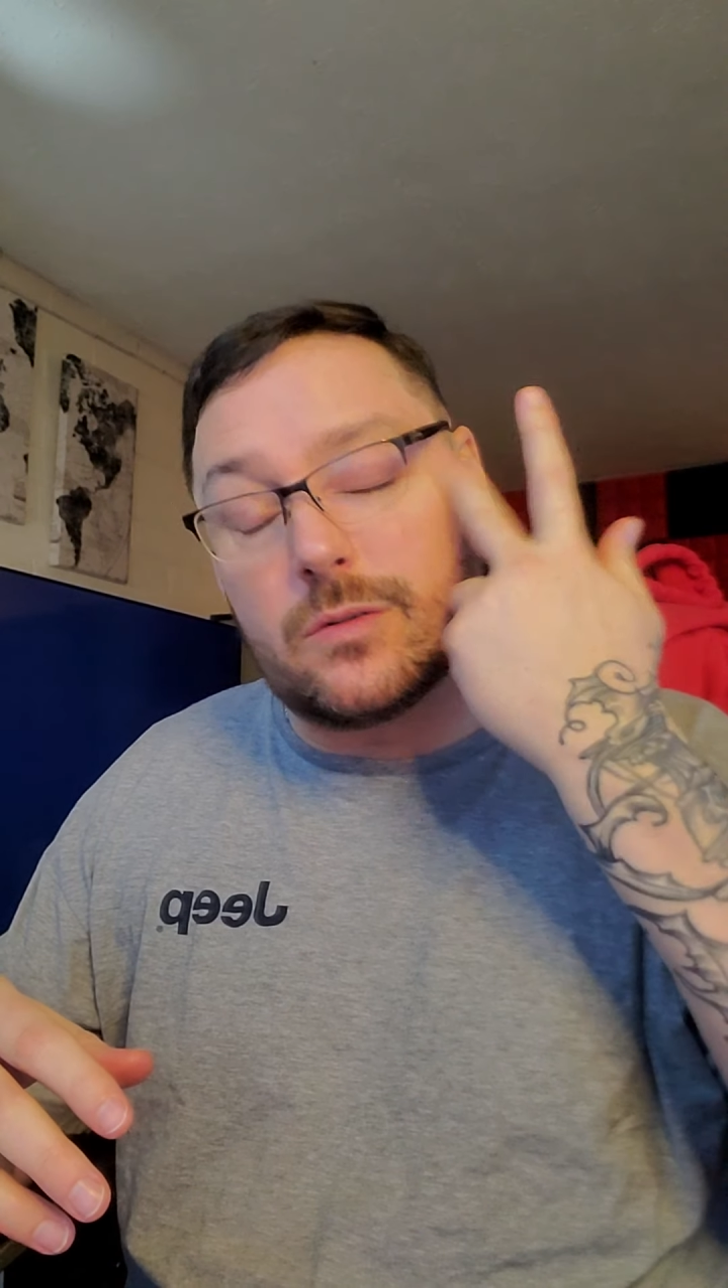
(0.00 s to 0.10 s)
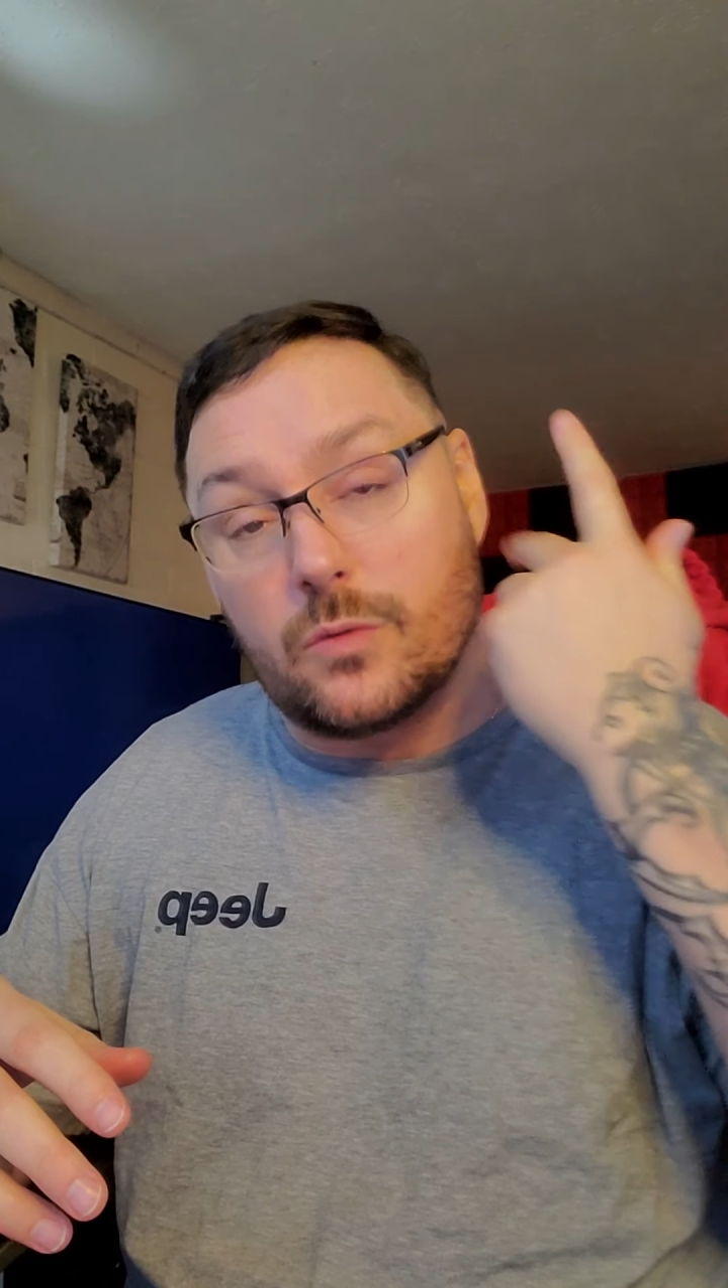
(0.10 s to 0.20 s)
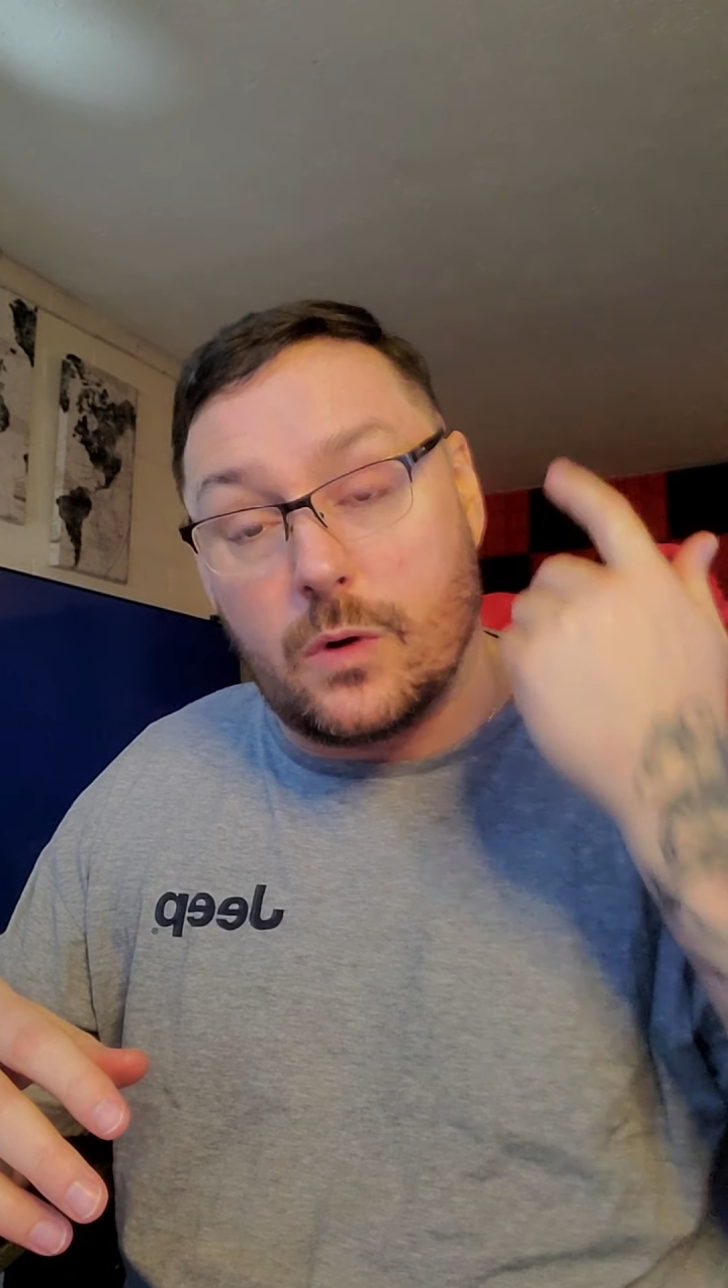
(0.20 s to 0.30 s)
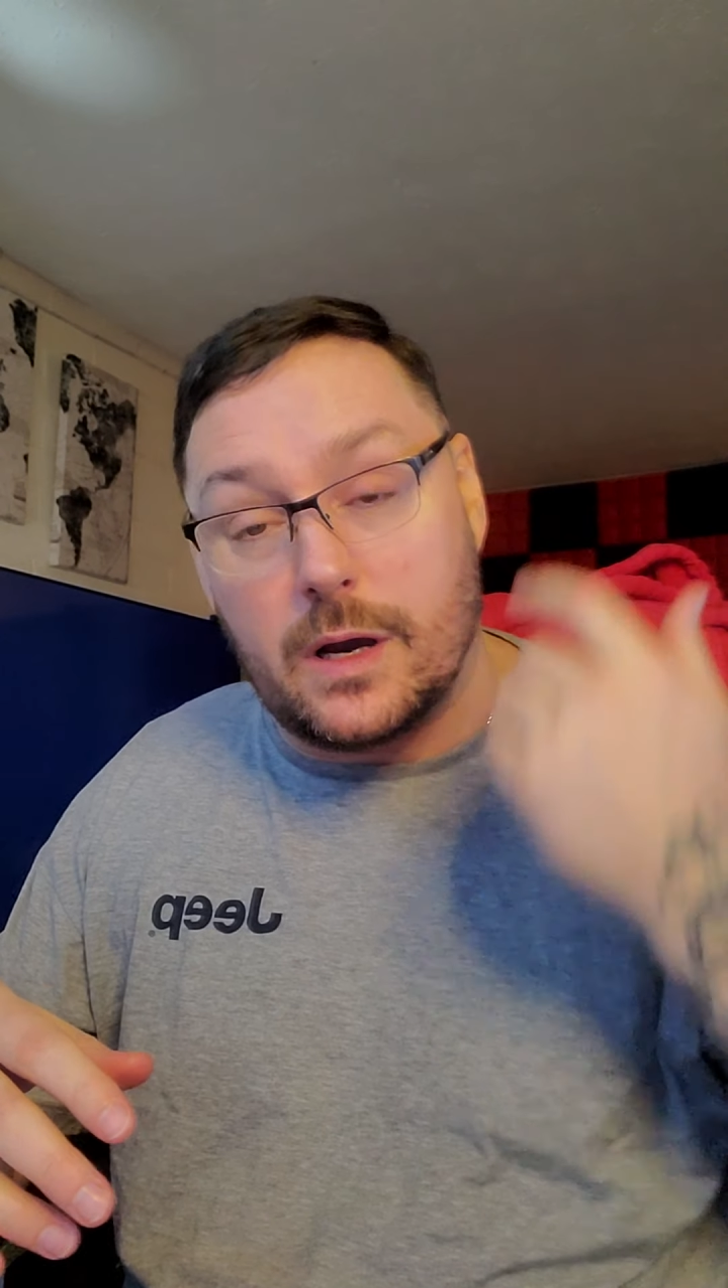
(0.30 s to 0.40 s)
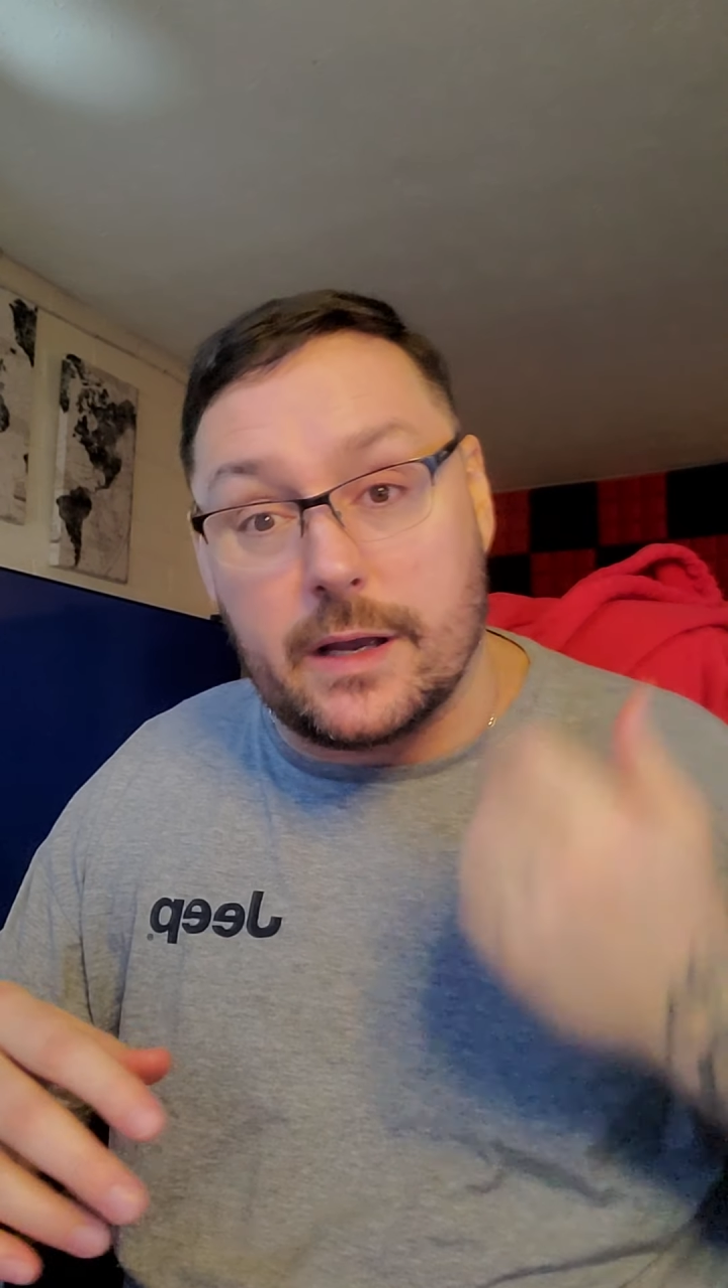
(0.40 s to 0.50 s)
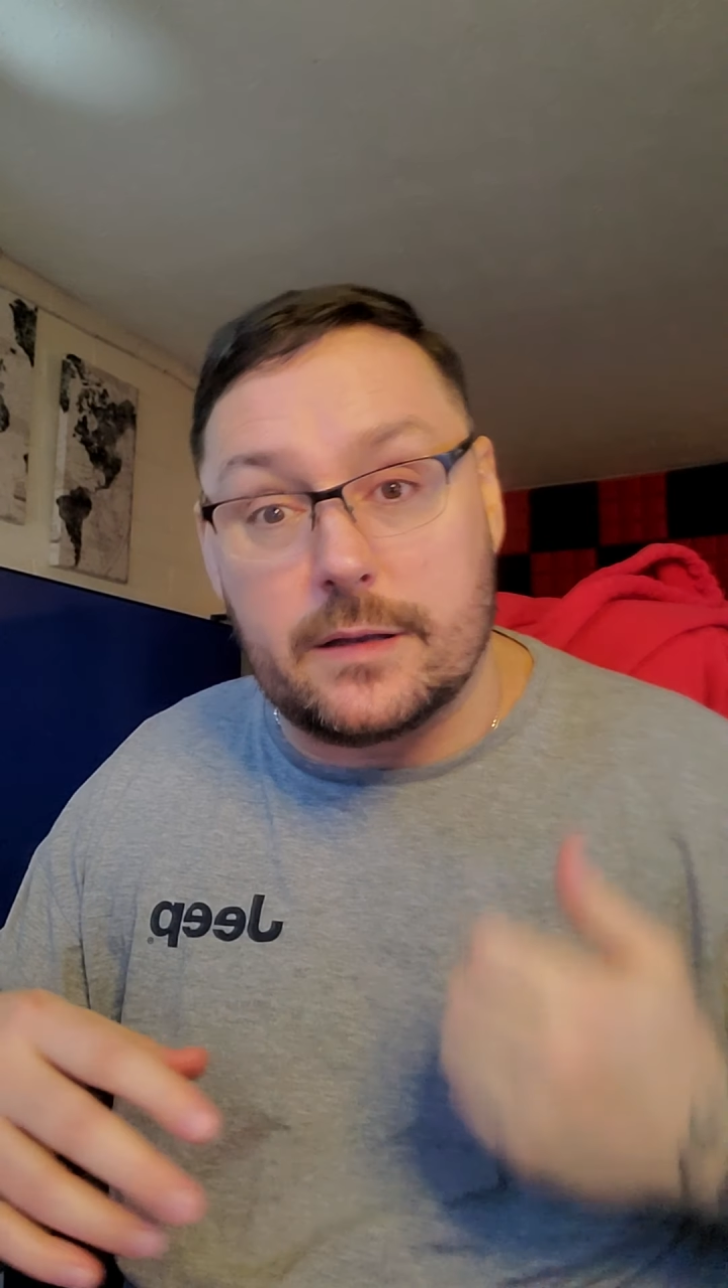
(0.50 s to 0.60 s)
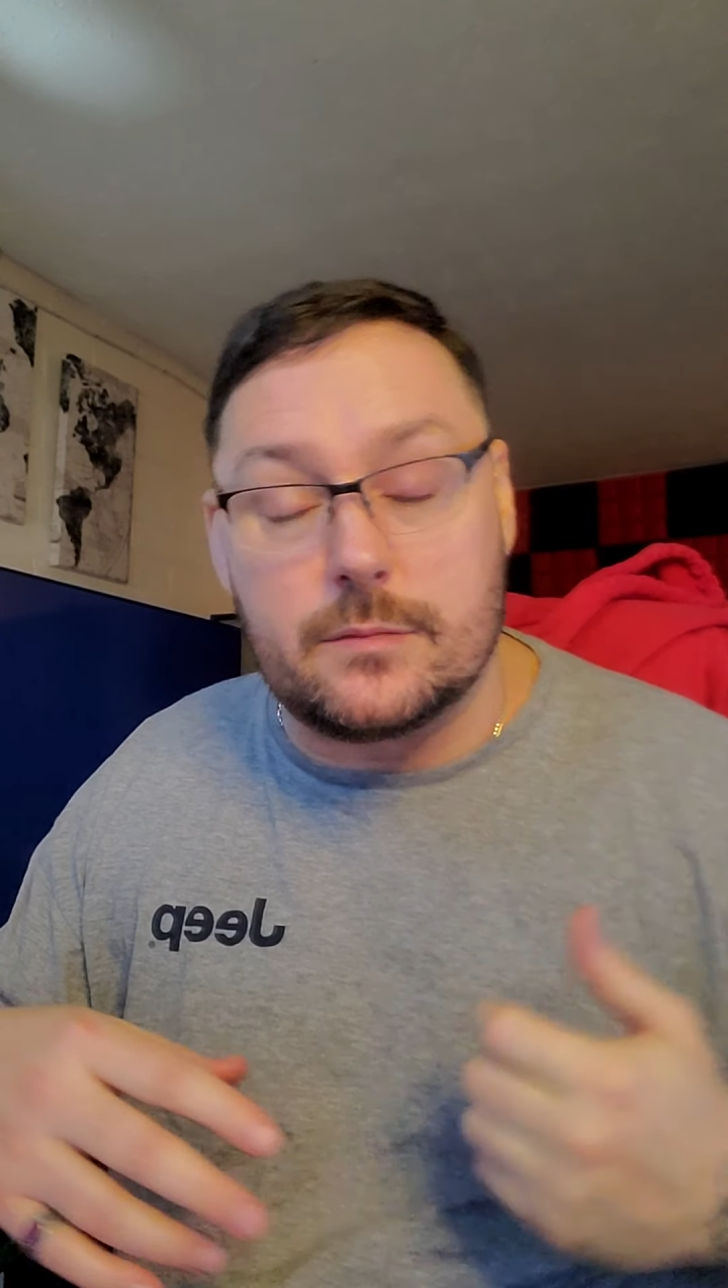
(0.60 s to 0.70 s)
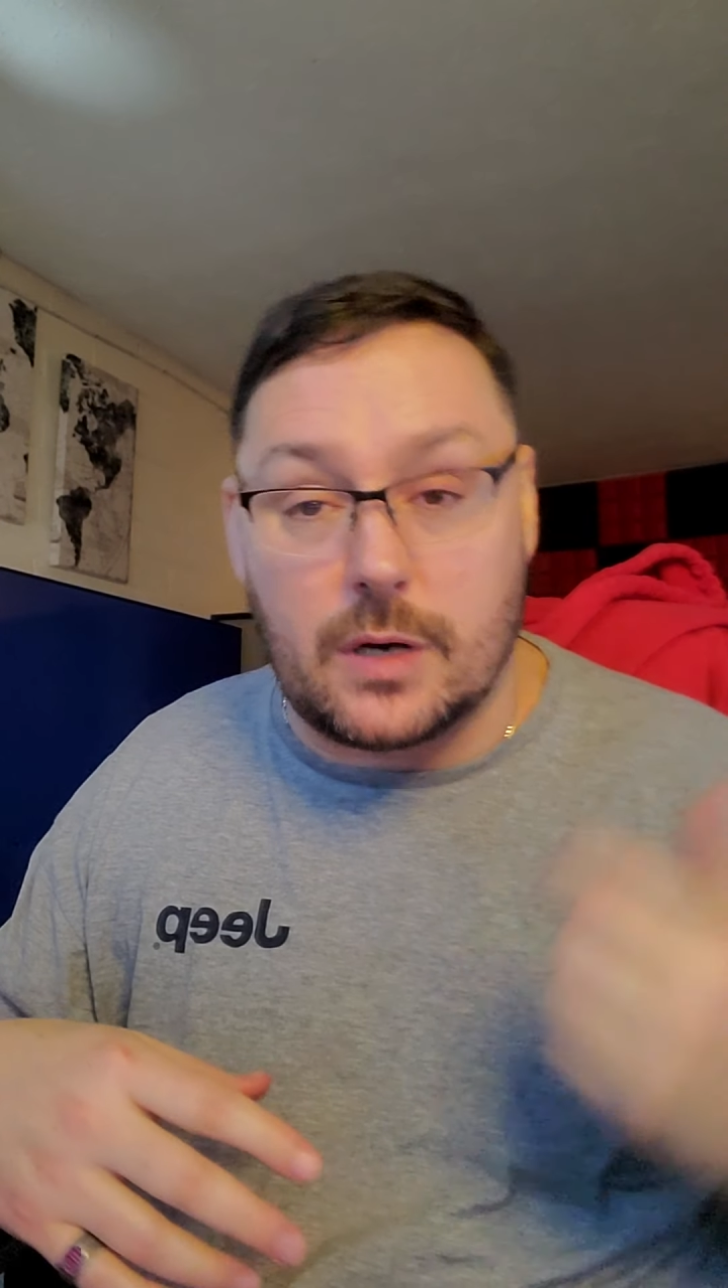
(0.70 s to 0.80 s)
know why.